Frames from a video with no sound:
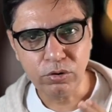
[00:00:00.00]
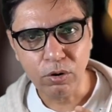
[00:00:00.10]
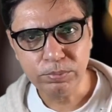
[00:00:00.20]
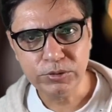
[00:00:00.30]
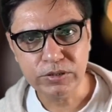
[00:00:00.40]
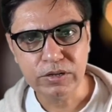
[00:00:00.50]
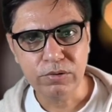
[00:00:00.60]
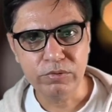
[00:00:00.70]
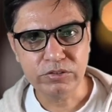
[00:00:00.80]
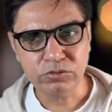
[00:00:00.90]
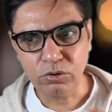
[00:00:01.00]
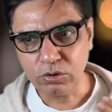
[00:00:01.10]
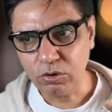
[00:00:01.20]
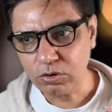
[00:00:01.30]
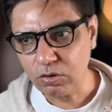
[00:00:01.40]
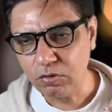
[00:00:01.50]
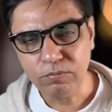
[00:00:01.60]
option which has got a lot of